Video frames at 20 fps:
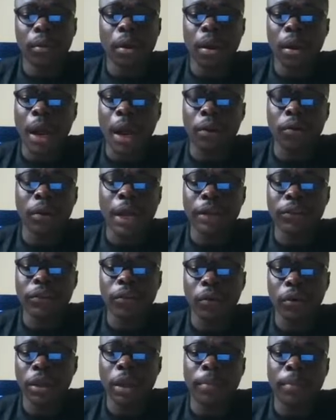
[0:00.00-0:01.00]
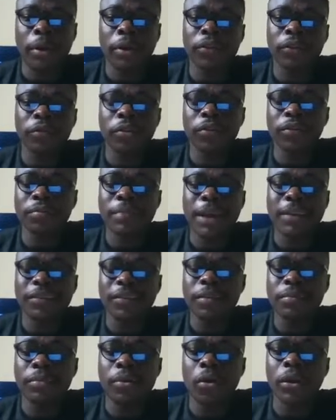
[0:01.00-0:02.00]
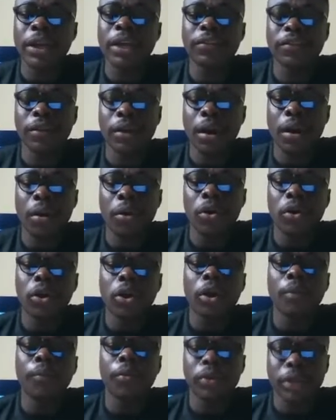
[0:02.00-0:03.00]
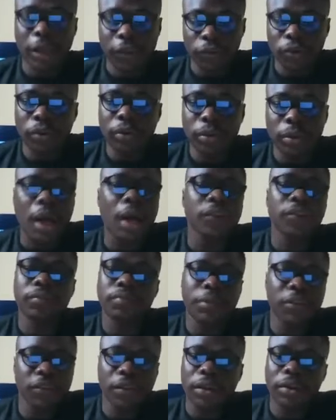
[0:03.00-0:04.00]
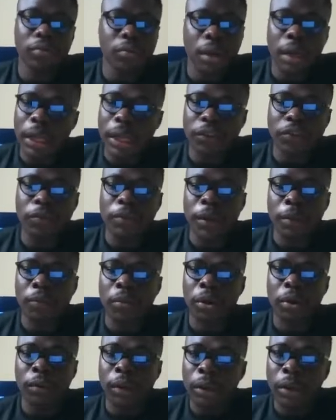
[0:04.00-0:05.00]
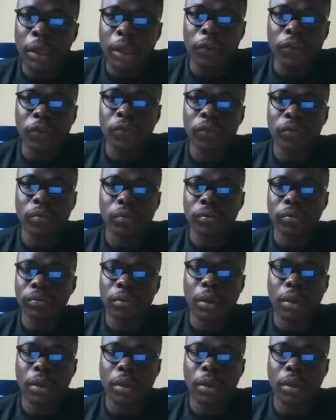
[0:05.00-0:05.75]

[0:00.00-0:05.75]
I don't like talking about this because it might seem unethical. But that's basically we're here to make money. We're not here to